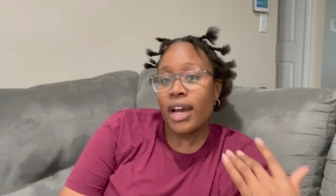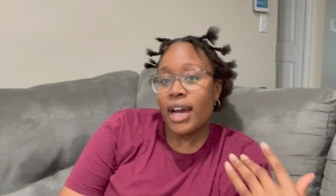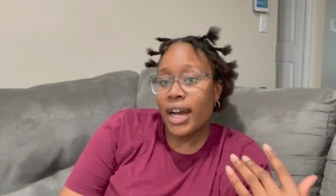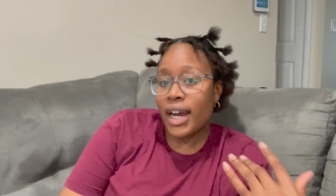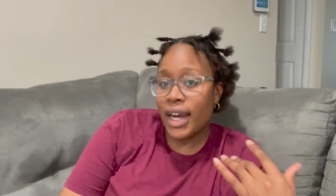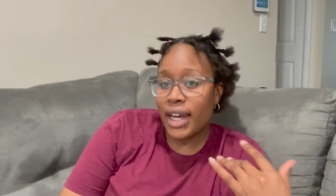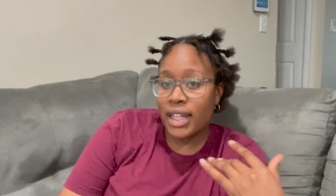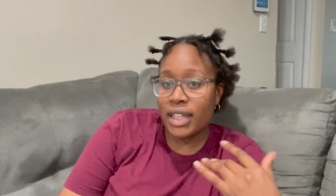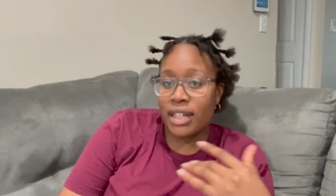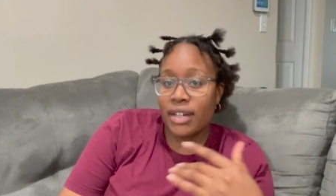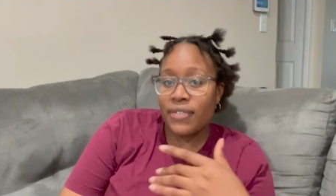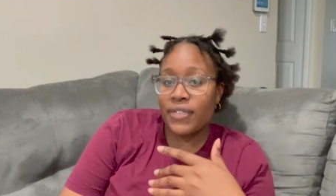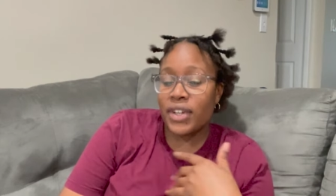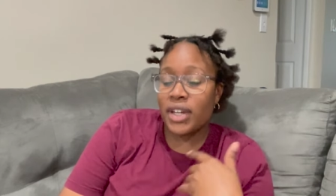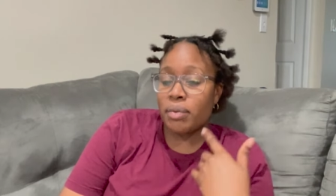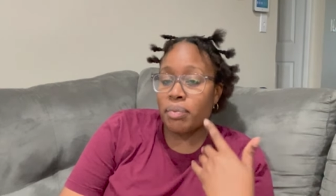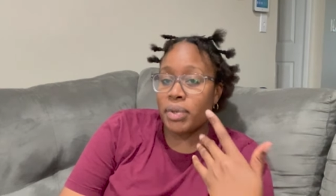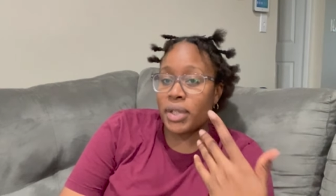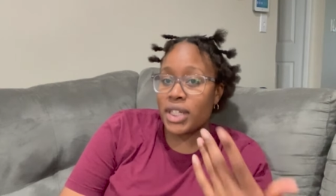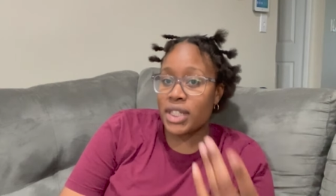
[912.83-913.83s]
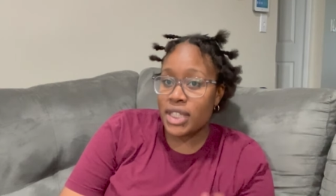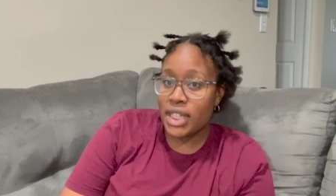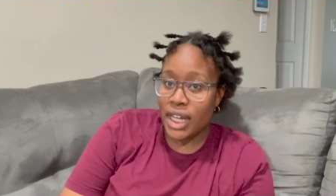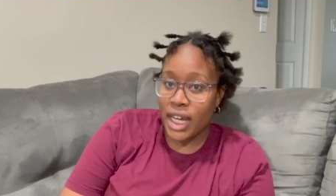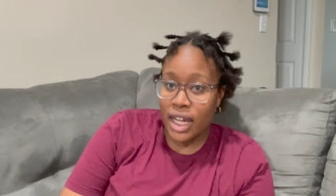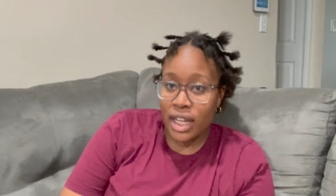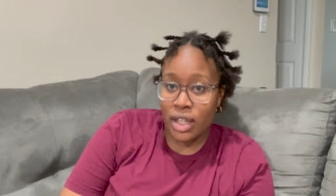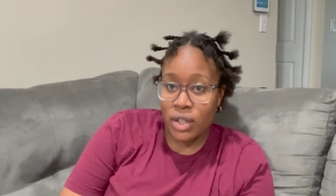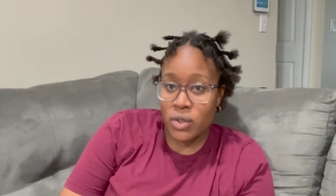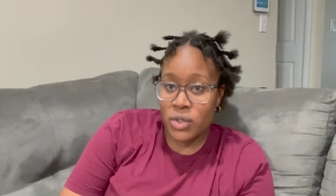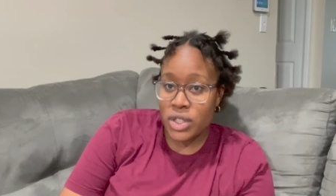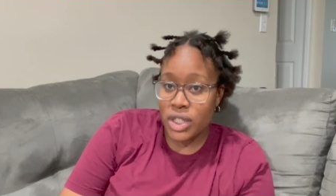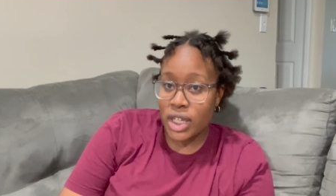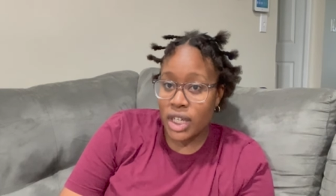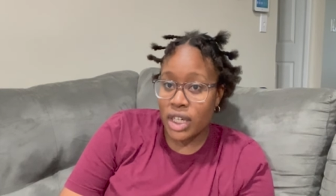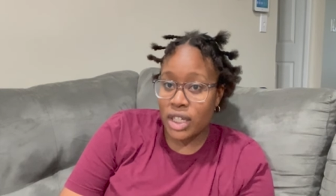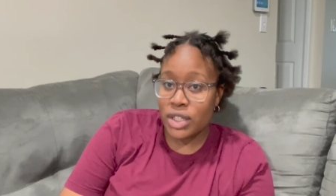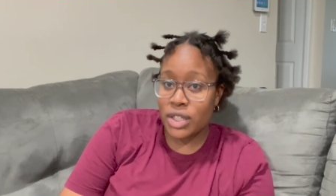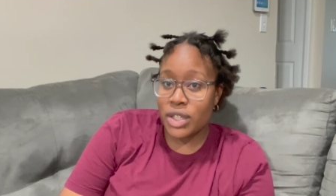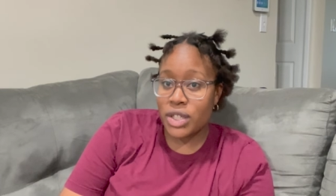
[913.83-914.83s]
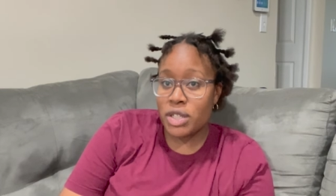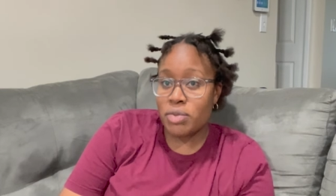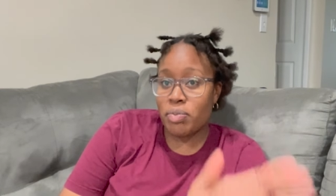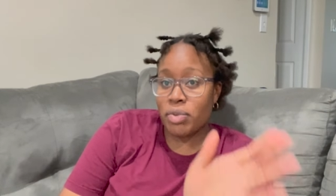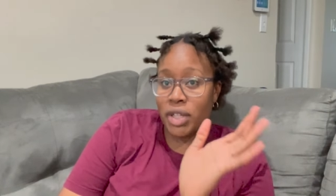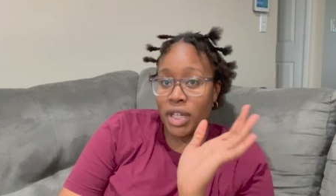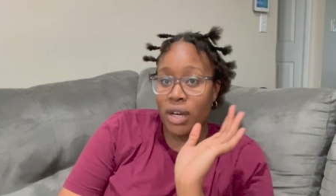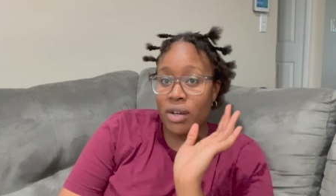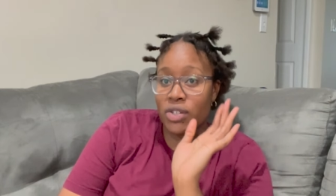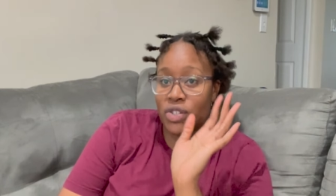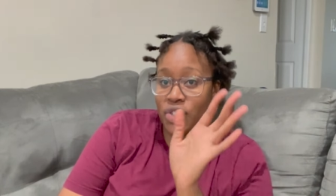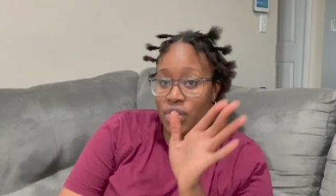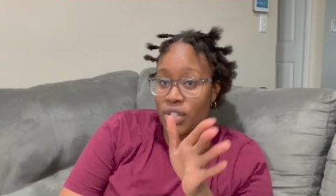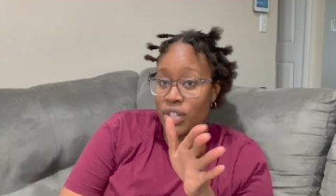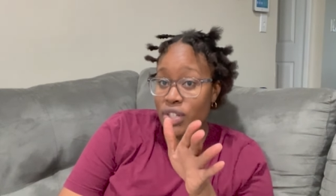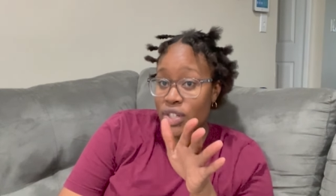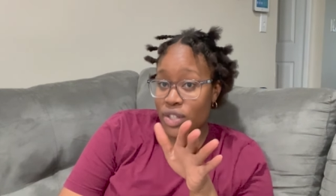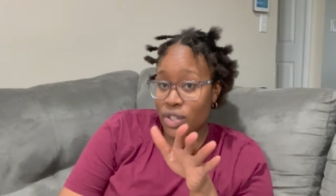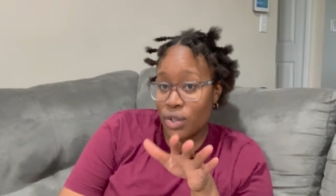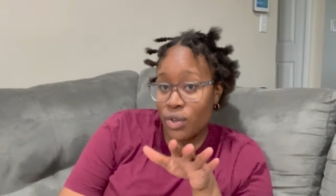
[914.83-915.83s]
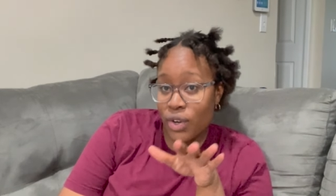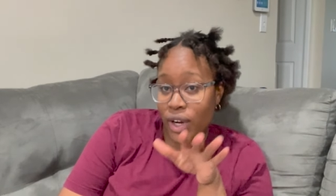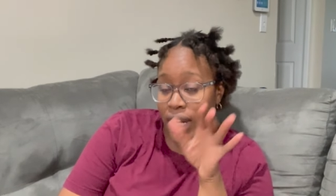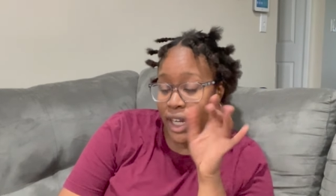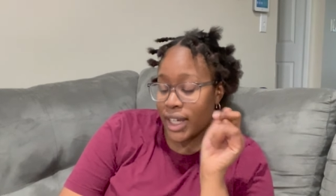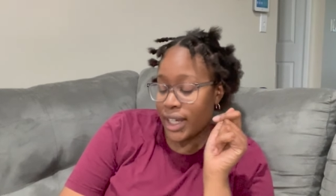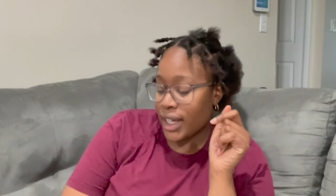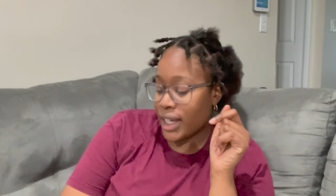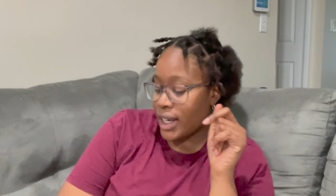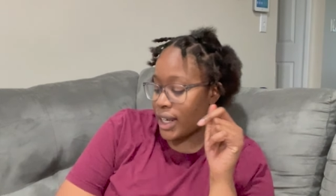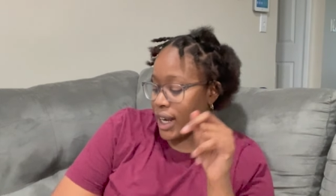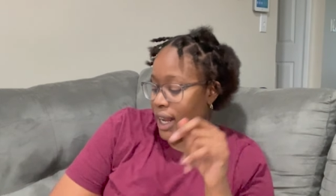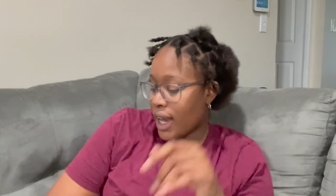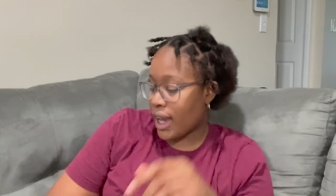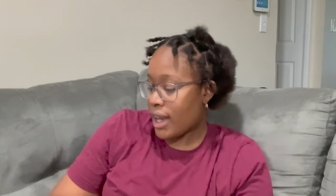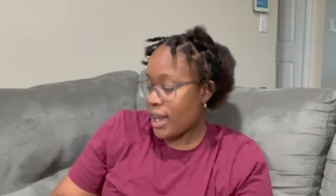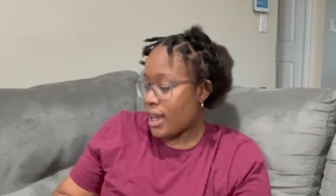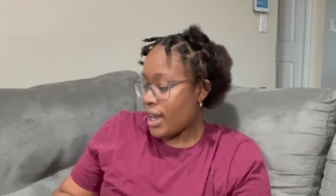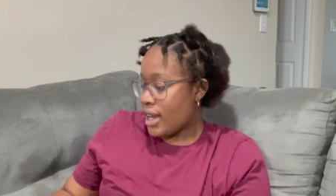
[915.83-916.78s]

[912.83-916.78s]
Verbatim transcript: I loved it, plus they had loads of colors, but that was just the store I could get it at.